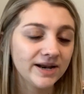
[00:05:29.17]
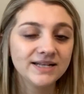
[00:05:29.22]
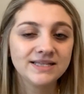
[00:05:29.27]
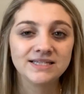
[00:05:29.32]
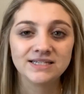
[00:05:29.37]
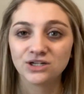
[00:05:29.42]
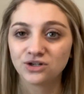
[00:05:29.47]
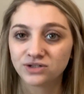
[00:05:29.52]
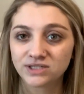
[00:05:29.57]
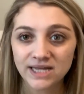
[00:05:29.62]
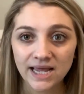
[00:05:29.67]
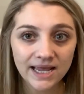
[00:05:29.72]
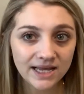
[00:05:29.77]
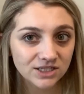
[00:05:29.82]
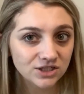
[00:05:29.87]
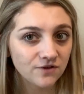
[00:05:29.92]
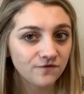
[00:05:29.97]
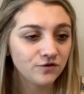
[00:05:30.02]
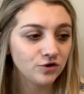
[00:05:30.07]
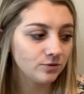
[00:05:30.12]
It still
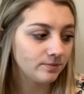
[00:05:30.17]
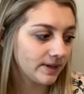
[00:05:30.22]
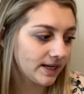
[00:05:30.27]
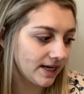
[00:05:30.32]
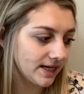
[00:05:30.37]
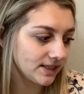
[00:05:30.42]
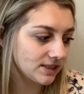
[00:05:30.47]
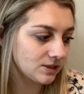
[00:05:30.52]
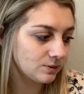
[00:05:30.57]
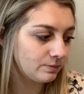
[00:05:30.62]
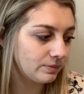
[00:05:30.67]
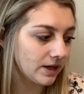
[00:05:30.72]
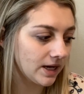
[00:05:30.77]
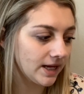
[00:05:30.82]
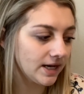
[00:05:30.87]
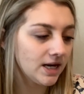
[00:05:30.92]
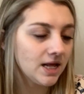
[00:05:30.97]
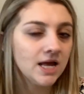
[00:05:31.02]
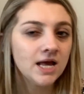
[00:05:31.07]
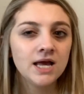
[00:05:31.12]
takes a few minutes, but